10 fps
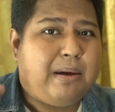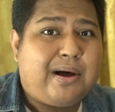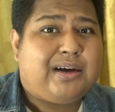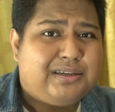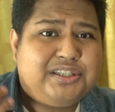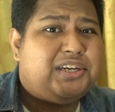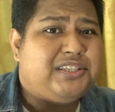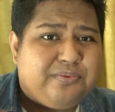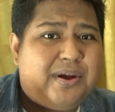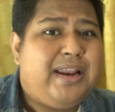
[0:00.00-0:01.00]
Memang
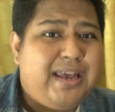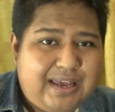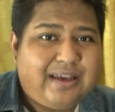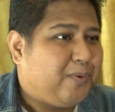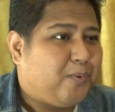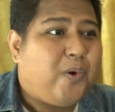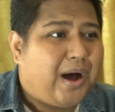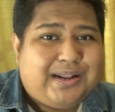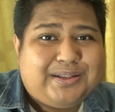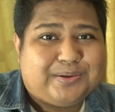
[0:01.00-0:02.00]
she's really
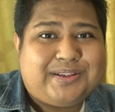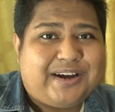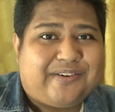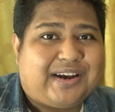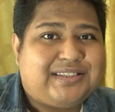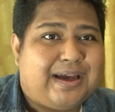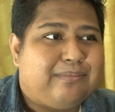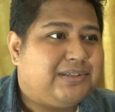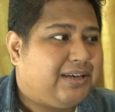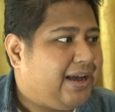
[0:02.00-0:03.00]
want to take her
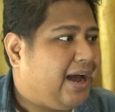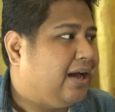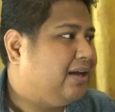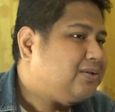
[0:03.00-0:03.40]
exams. Yeah.